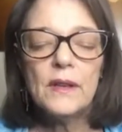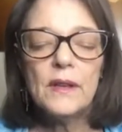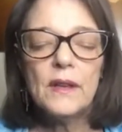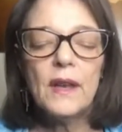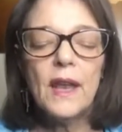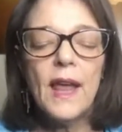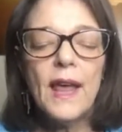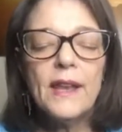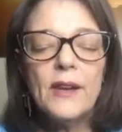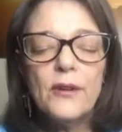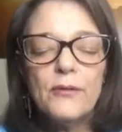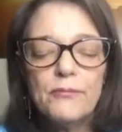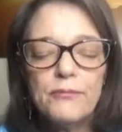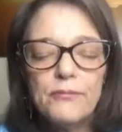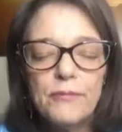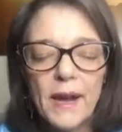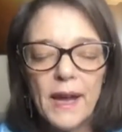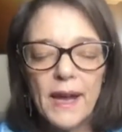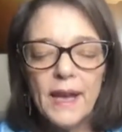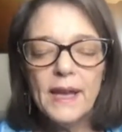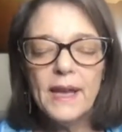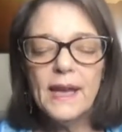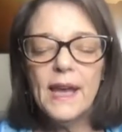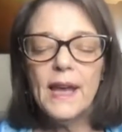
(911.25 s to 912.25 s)
Let it
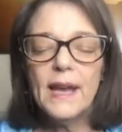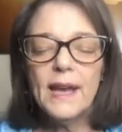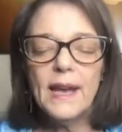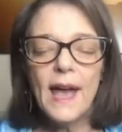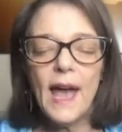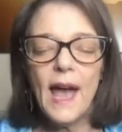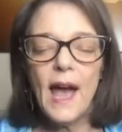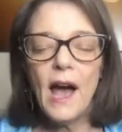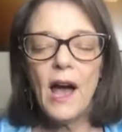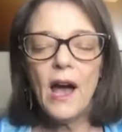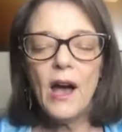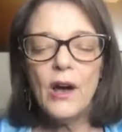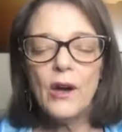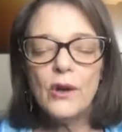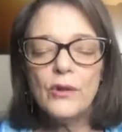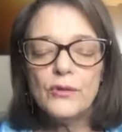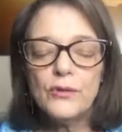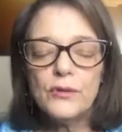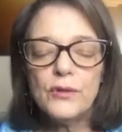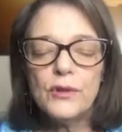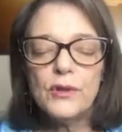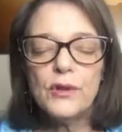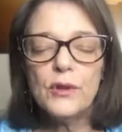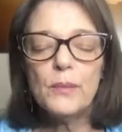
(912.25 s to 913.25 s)
radiate
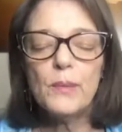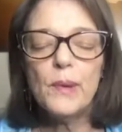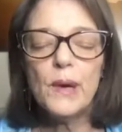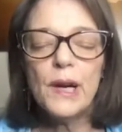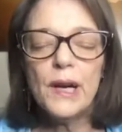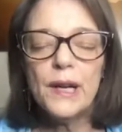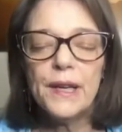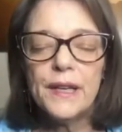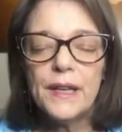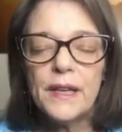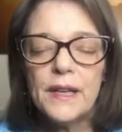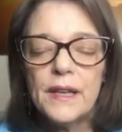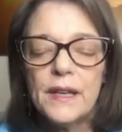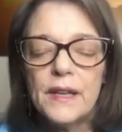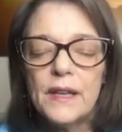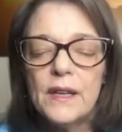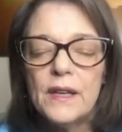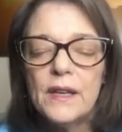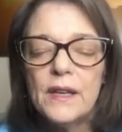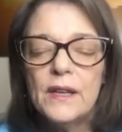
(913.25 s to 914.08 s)
out through your body,